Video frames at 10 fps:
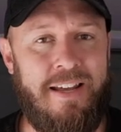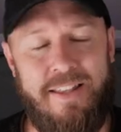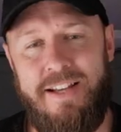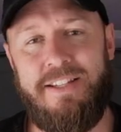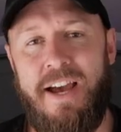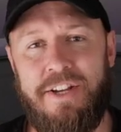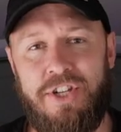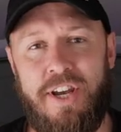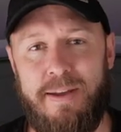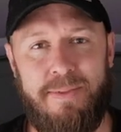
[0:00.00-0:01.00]
These aren't
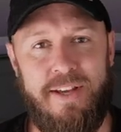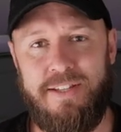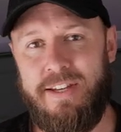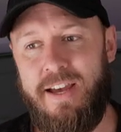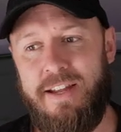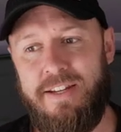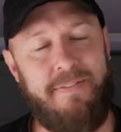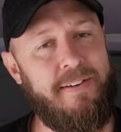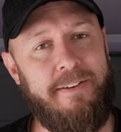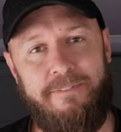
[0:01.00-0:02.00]
cheap. These are
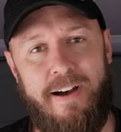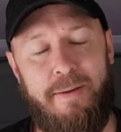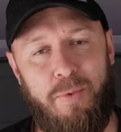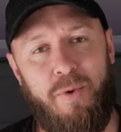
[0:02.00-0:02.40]
definitely far